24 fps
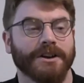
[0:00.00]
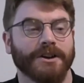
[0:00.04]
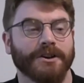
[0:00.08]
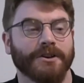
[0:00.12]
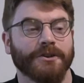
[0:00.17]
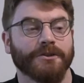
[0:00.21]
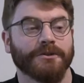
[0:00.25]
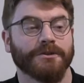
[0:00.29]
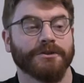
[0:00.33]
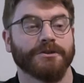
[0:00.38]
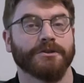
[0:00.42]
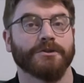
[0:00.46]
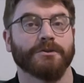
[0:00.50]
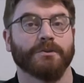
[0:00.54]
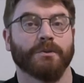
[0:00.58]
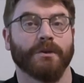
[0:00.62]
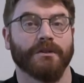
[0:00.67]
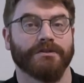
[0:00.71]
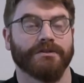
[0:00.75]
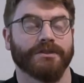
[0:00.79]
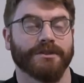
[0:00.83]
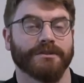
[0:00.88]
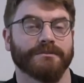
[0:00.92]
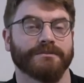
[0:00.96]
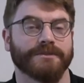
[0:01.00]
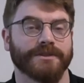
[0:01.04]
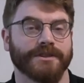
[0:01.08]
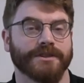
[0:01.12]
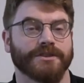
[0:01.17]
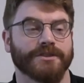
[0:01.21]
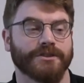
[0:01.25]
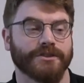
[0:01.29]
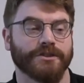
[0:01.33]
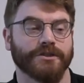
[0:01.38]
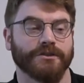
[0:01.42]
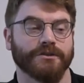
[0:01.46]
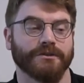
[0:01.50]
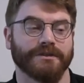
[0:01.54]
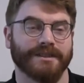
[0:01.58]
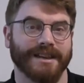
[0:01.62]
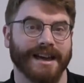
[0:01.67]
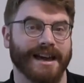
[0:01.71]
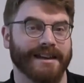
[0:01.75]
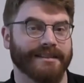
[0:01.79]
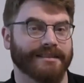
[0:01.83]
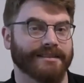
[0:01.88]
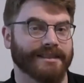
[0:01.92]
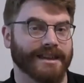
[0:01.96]
who you want them to do
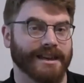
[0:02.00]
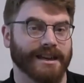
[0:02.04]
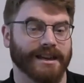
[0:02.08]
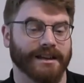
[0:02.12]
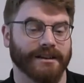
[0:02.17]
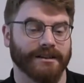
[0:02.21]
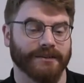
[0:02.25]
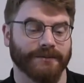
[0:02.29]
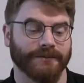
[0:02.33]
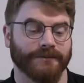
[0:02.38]
their thing